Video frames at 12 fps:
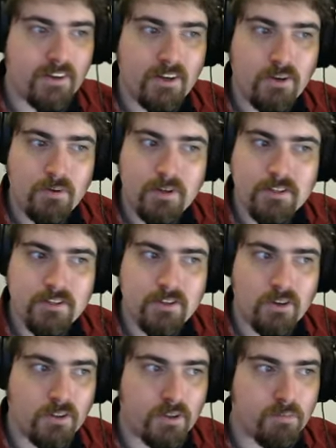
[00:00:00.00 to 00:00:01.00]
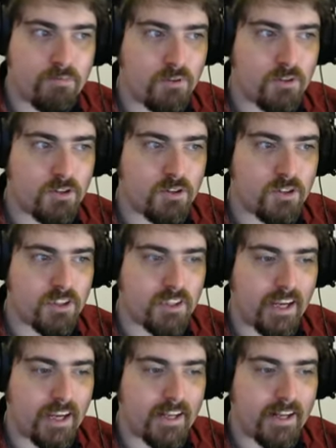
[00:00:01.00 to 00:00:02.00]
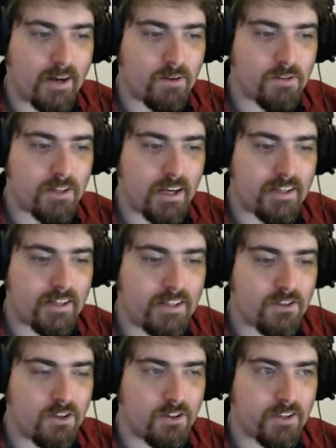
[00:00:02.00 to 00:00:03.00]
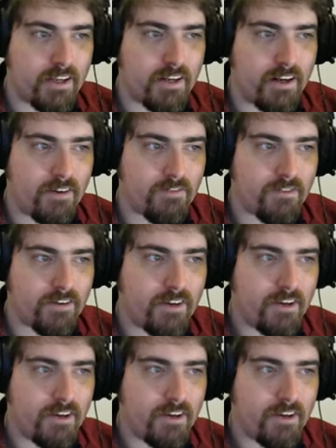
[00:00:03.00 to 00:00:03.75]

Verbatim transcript: No, he's not. The broadswords are taken out, and he's got enough